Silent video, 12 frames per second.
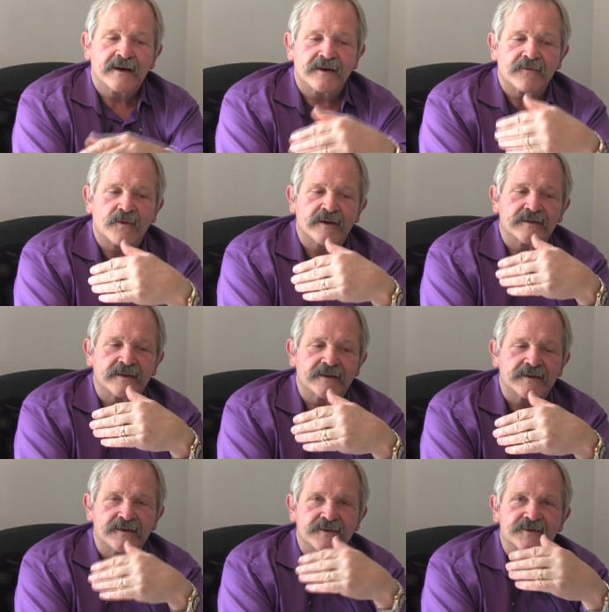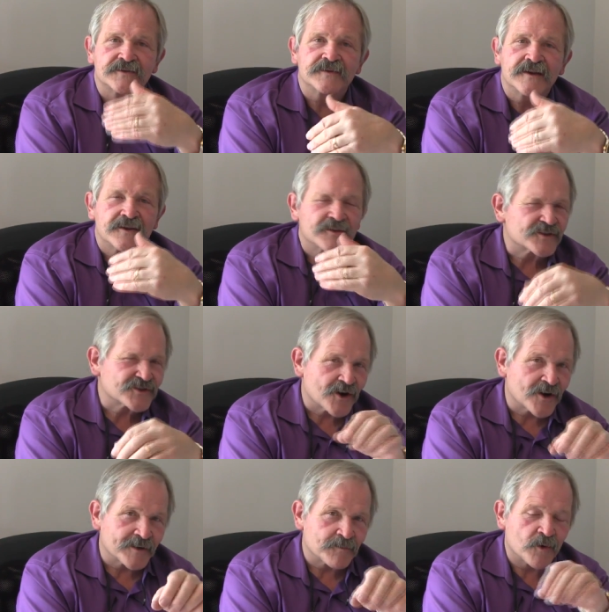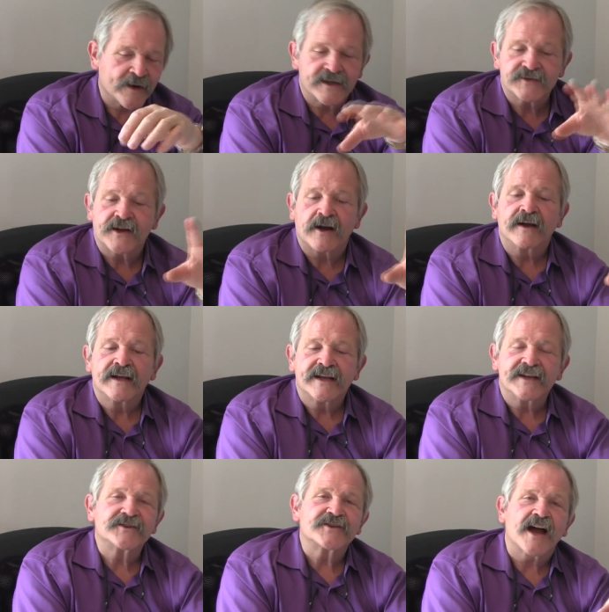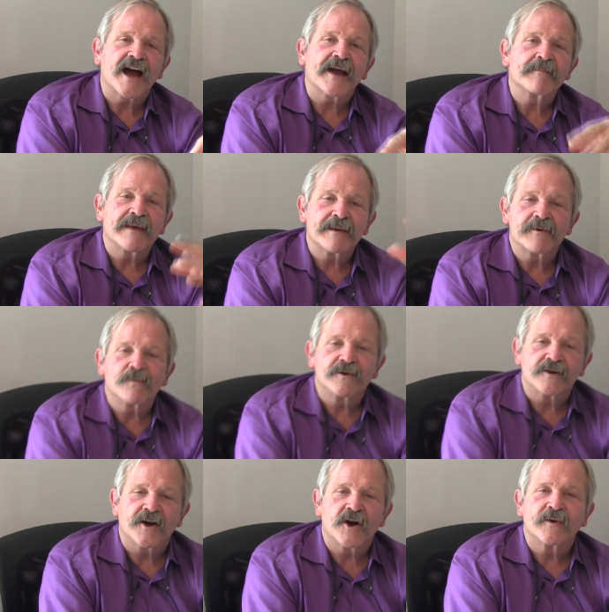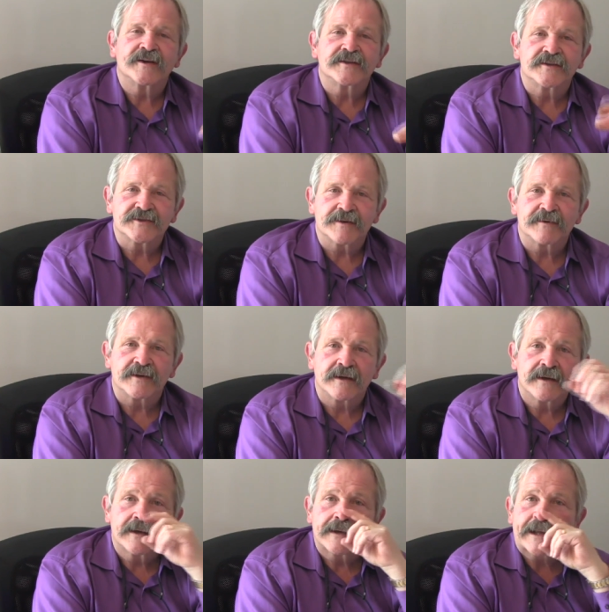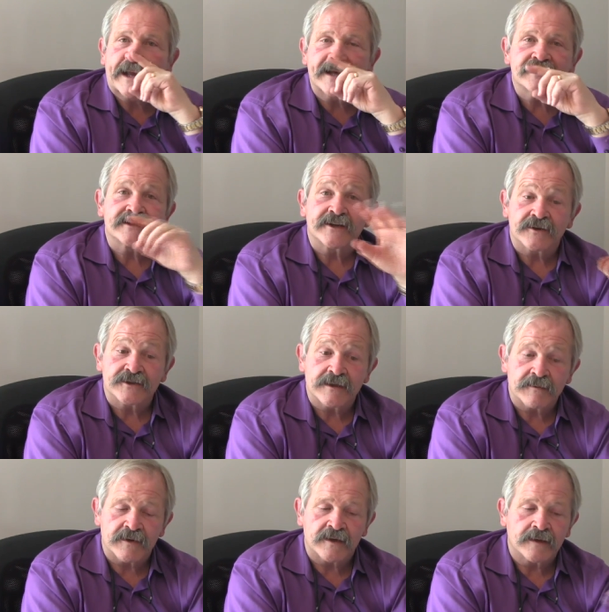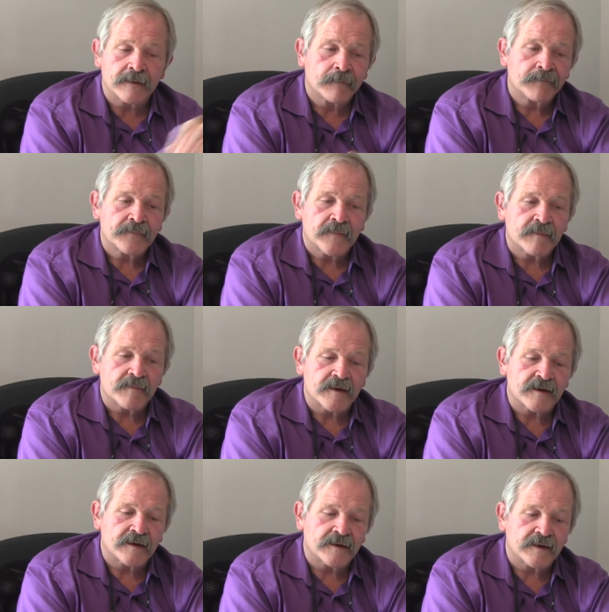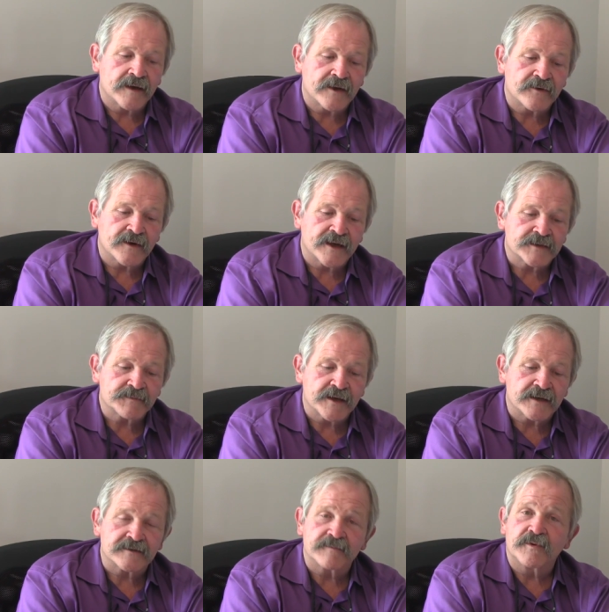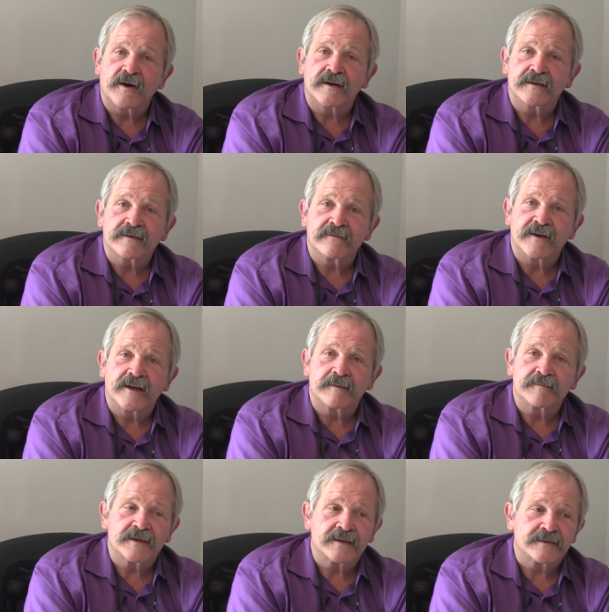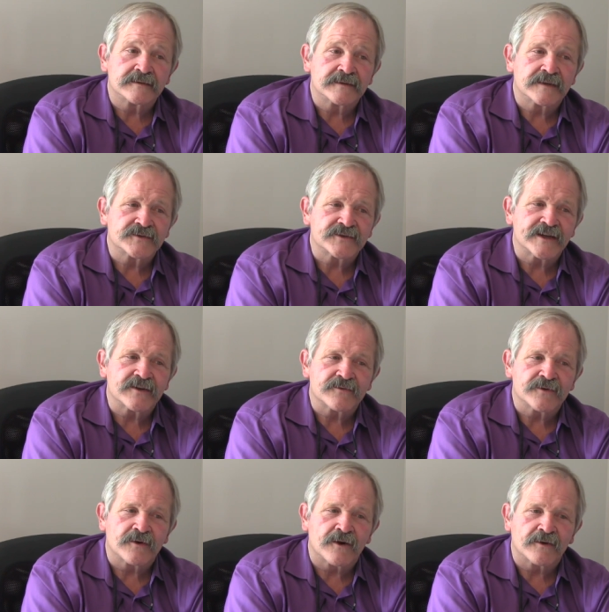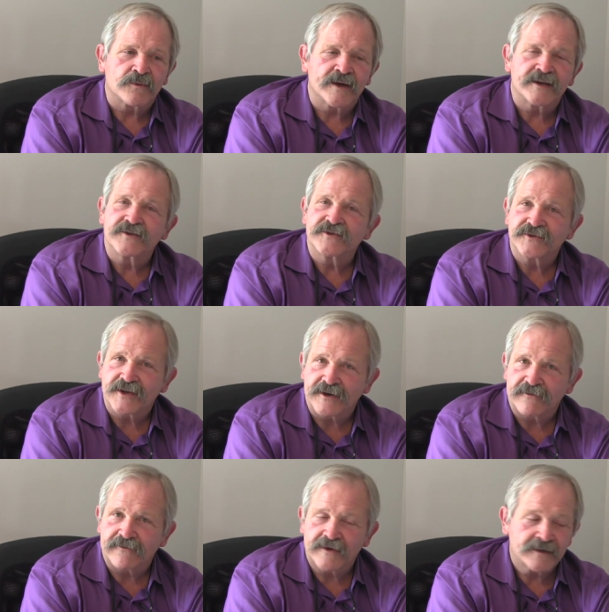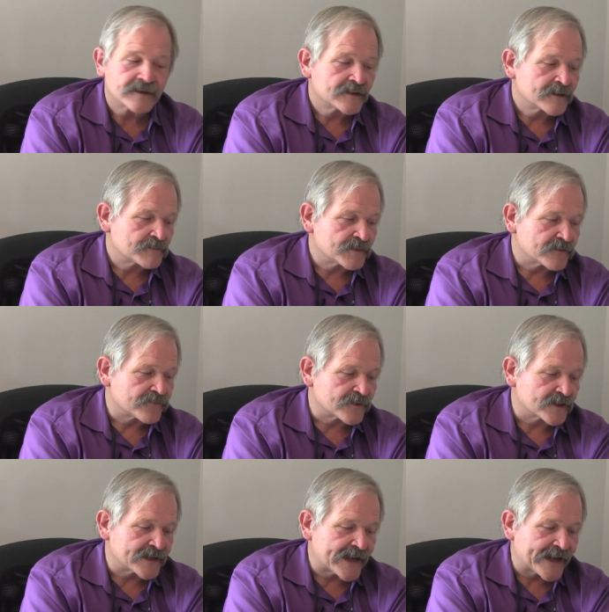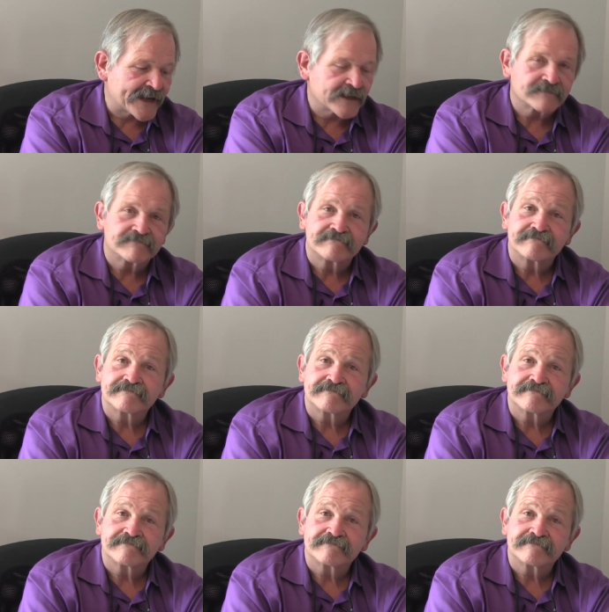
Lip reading: of what the starting point is. Now, in time, maybe we'll go into some of the casting or some of the other aspects of product development and see it through all the way to the shelf. But for today,